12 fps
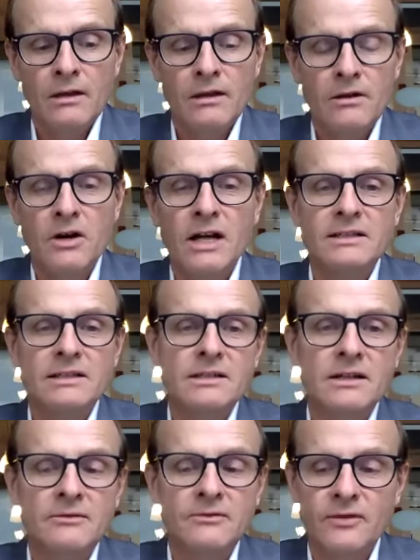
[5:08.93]
crisis
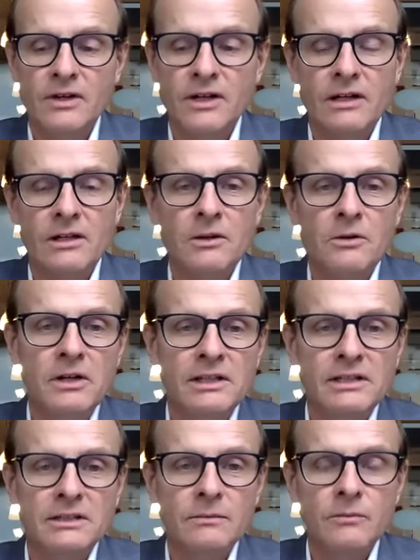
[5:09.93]
of
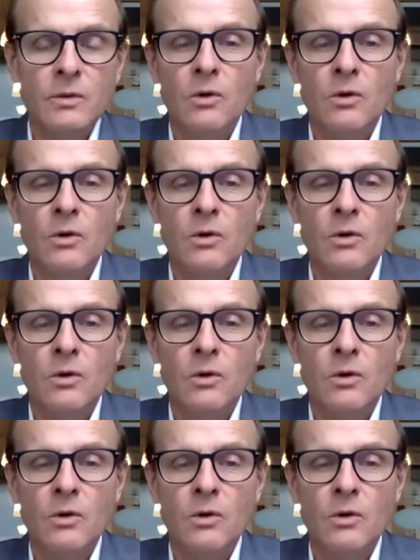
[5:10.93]
colonialism.